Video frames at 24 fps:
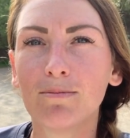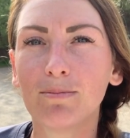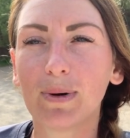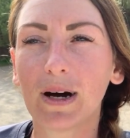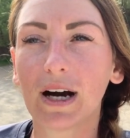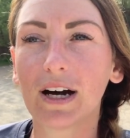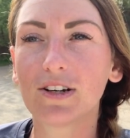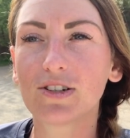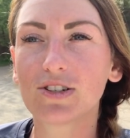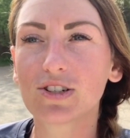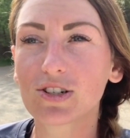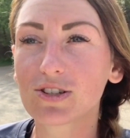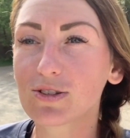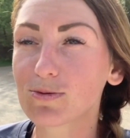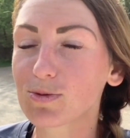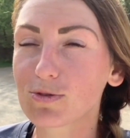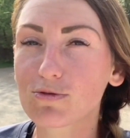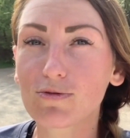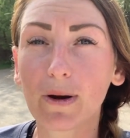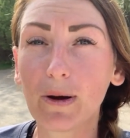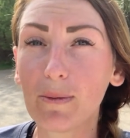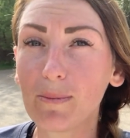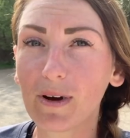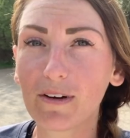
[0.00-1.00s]
But just
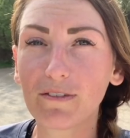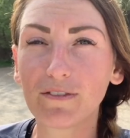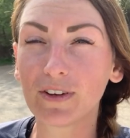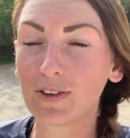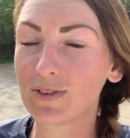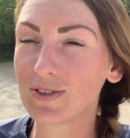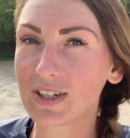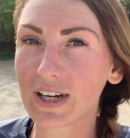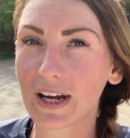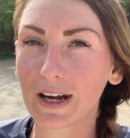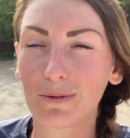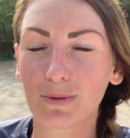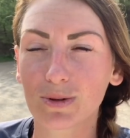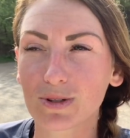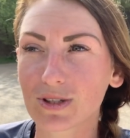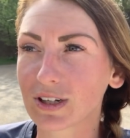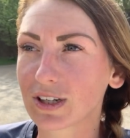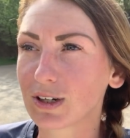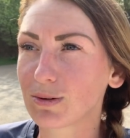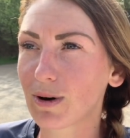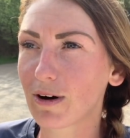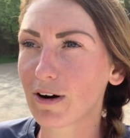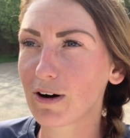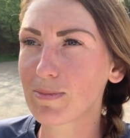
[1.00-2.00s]
was running by feel today. I
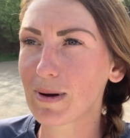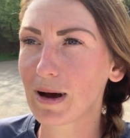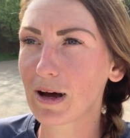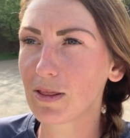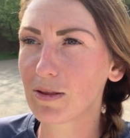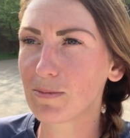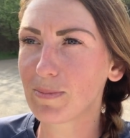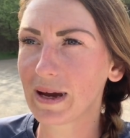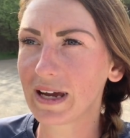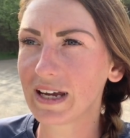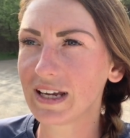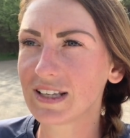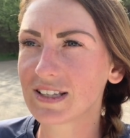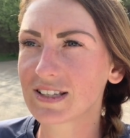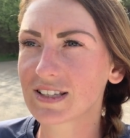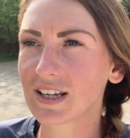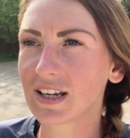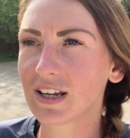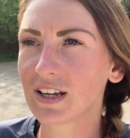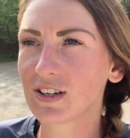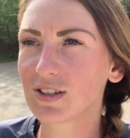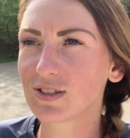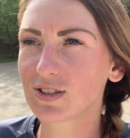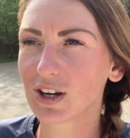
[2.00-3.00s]
wasn't going to worry about the pace.
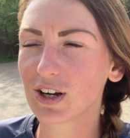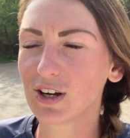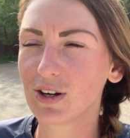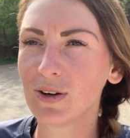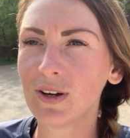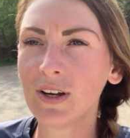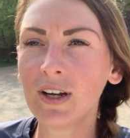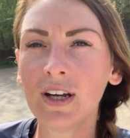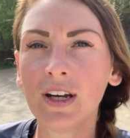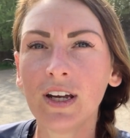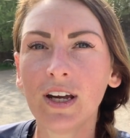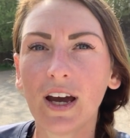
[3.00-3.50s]
So